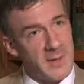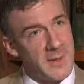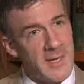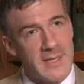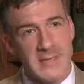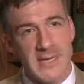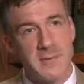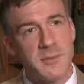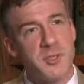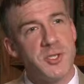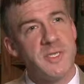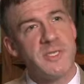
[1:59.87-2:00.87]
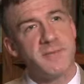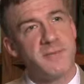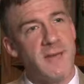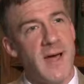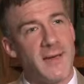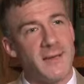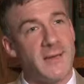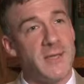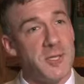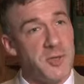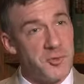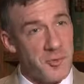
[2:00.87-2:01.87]
and a lot of times, just the fact that
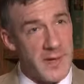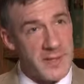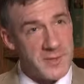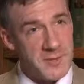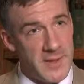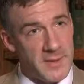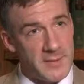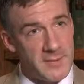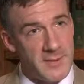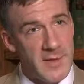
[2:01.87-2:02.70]
it drains better